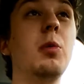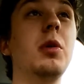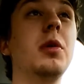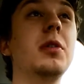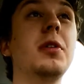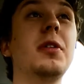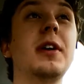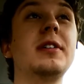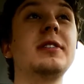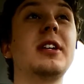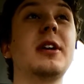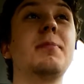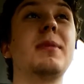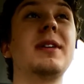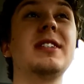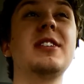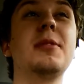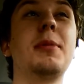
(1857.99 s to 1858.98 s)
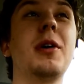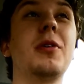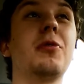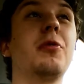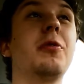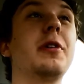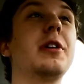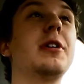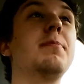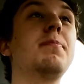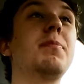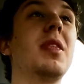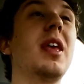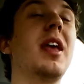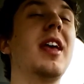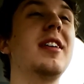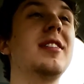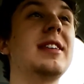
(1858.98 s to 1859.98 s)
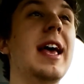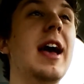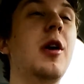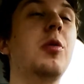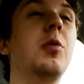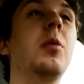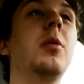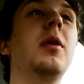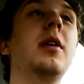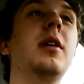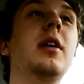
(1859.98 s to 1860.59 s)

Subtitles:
One of the things I miss about Korea is how